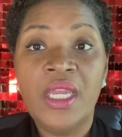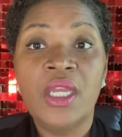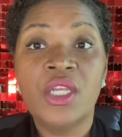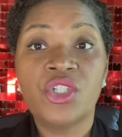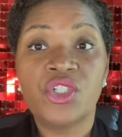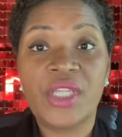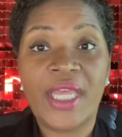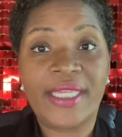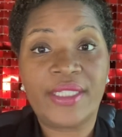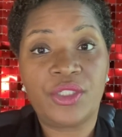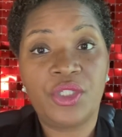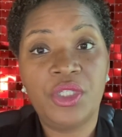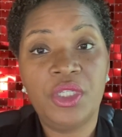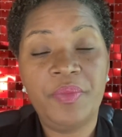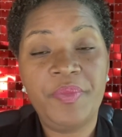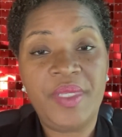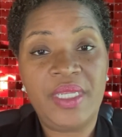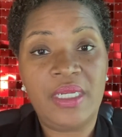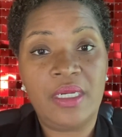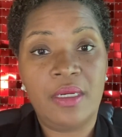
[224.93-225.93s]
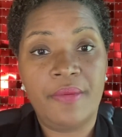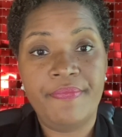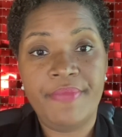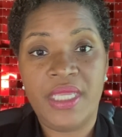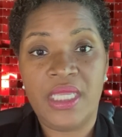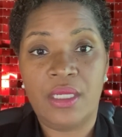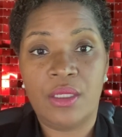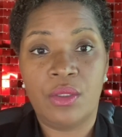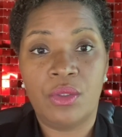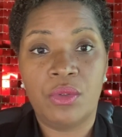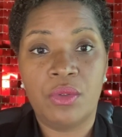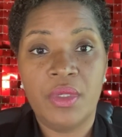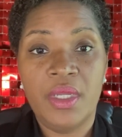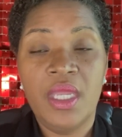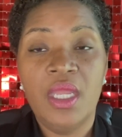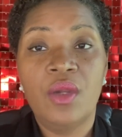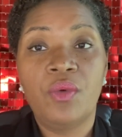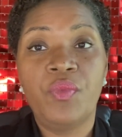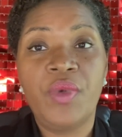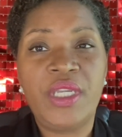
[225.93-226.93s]
So that's going to be a meal.
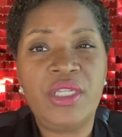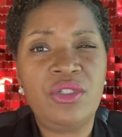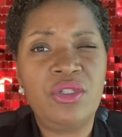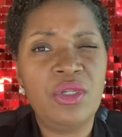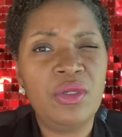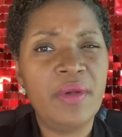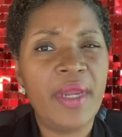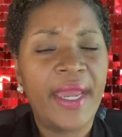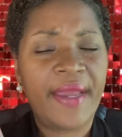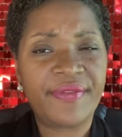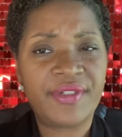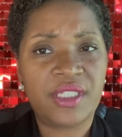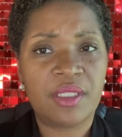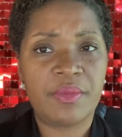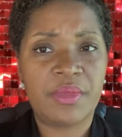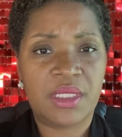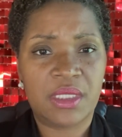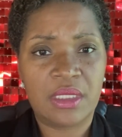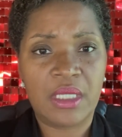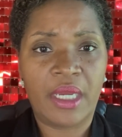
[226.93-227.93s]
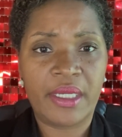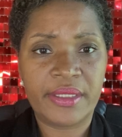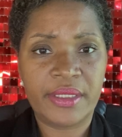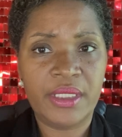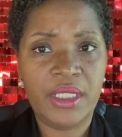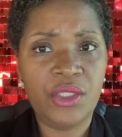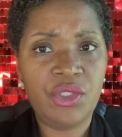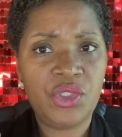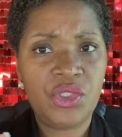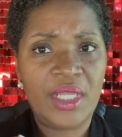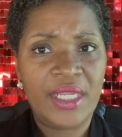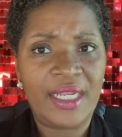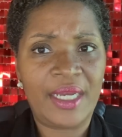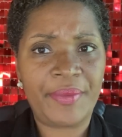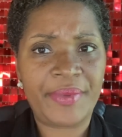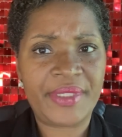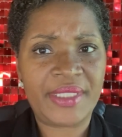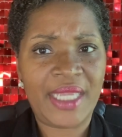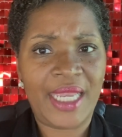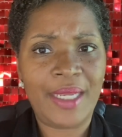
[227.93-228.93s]
We do have some sausage that I
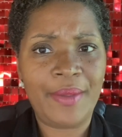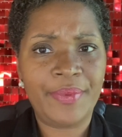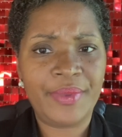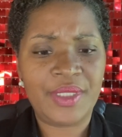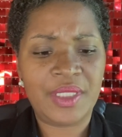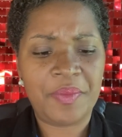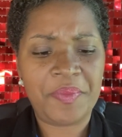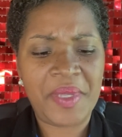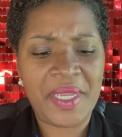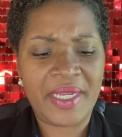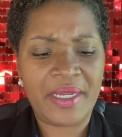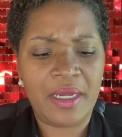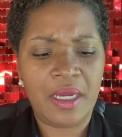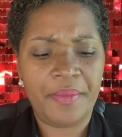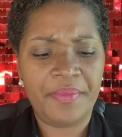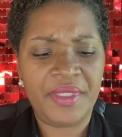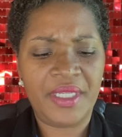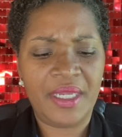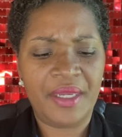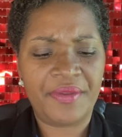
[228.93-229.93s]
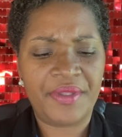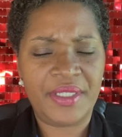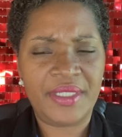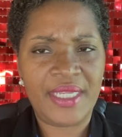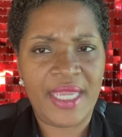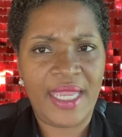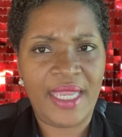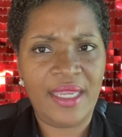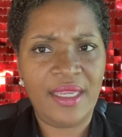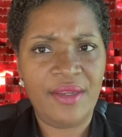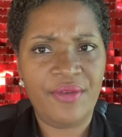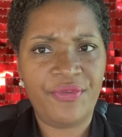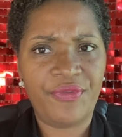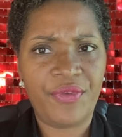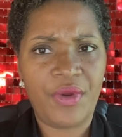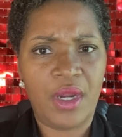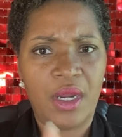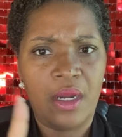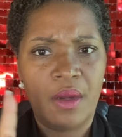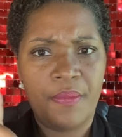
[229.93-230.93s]
was able to pick up the other day
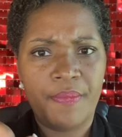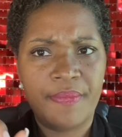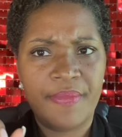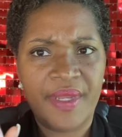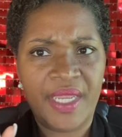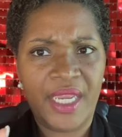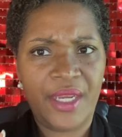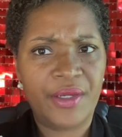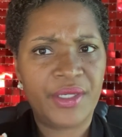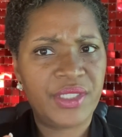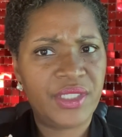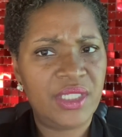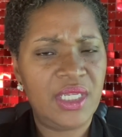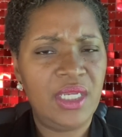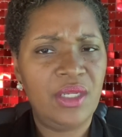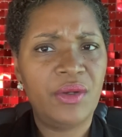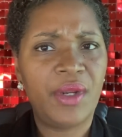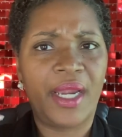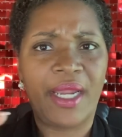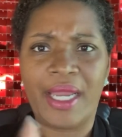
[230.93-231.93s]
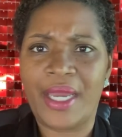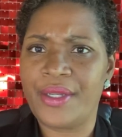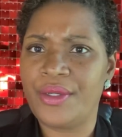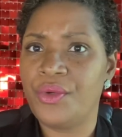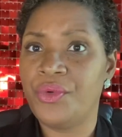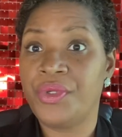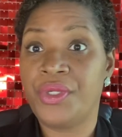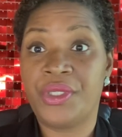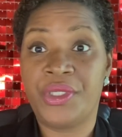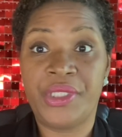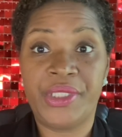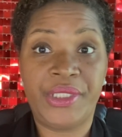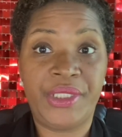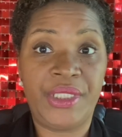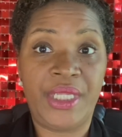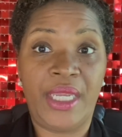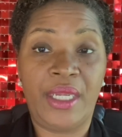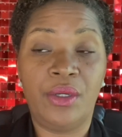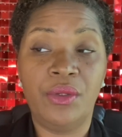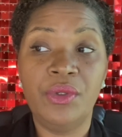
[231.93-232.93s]
from Harris Teeter. I got it on a good
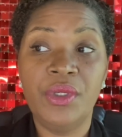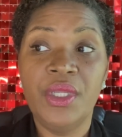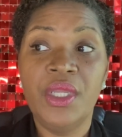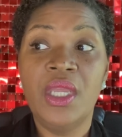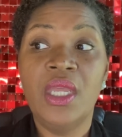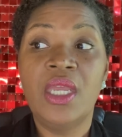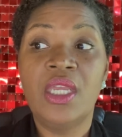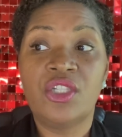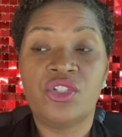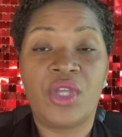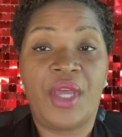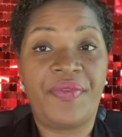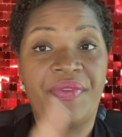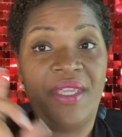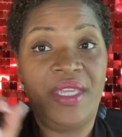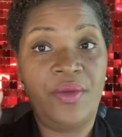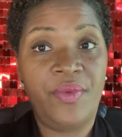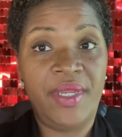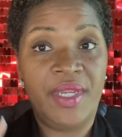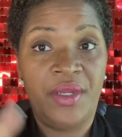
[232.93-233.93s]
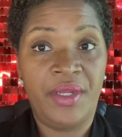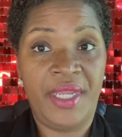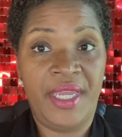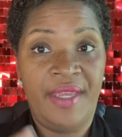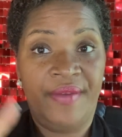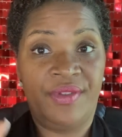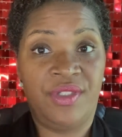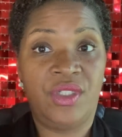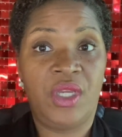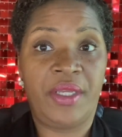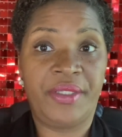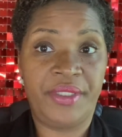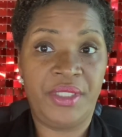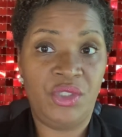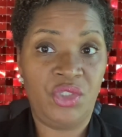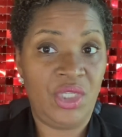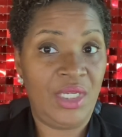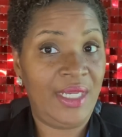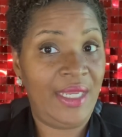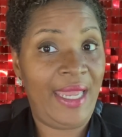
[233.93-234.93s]
sale. So I think we're going to have sausage
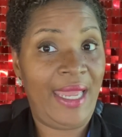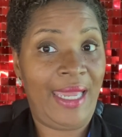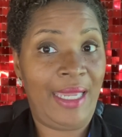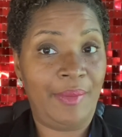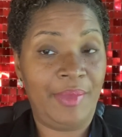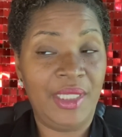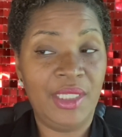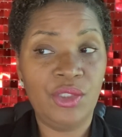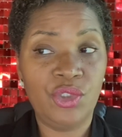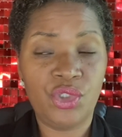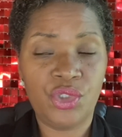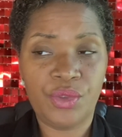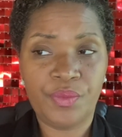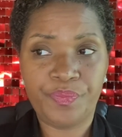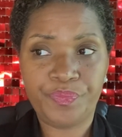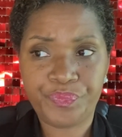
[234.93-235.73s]
and cabbage.